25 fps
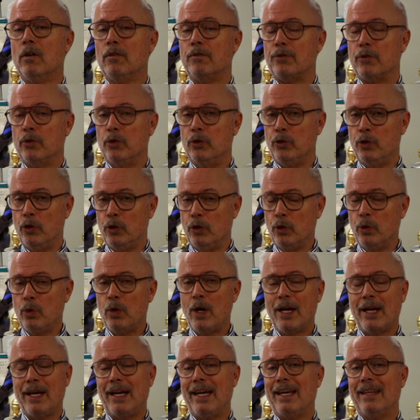for you
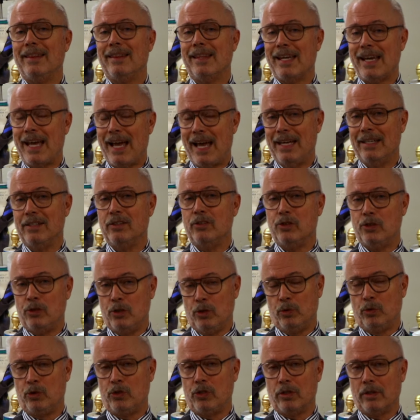and the end
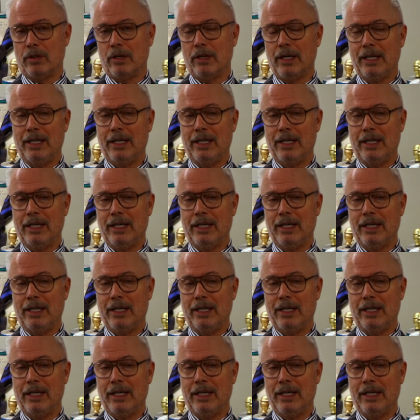user.